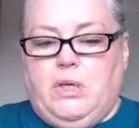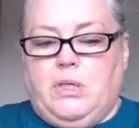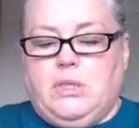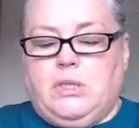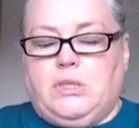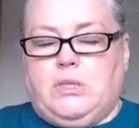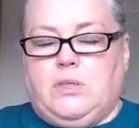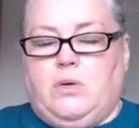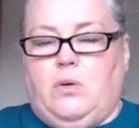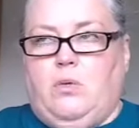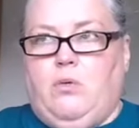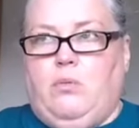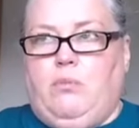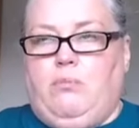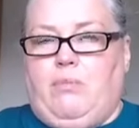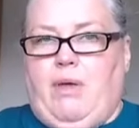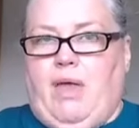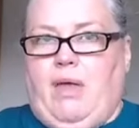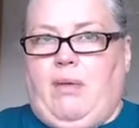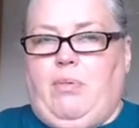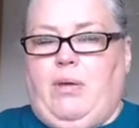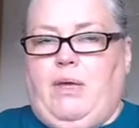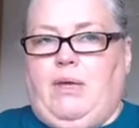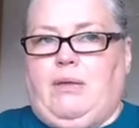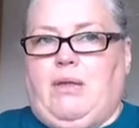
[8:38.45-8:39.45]
So
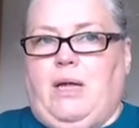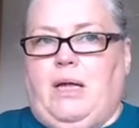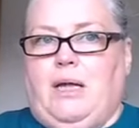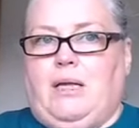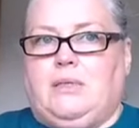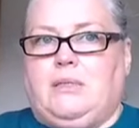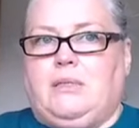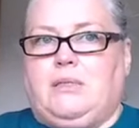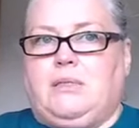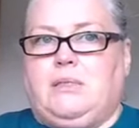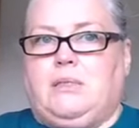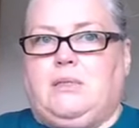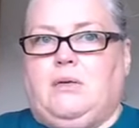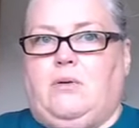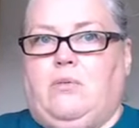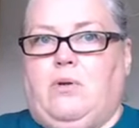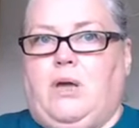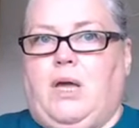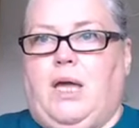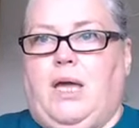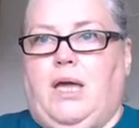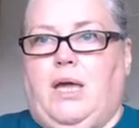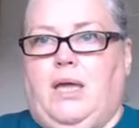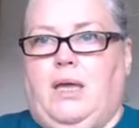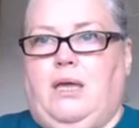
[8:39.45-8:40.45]
maybe that's
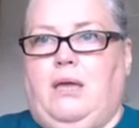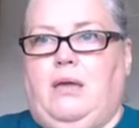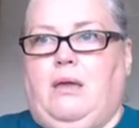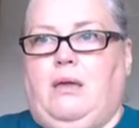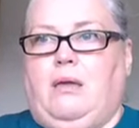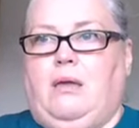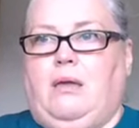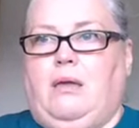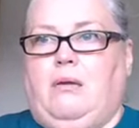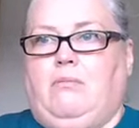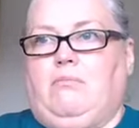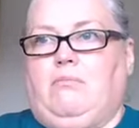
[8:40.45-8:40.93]
okay.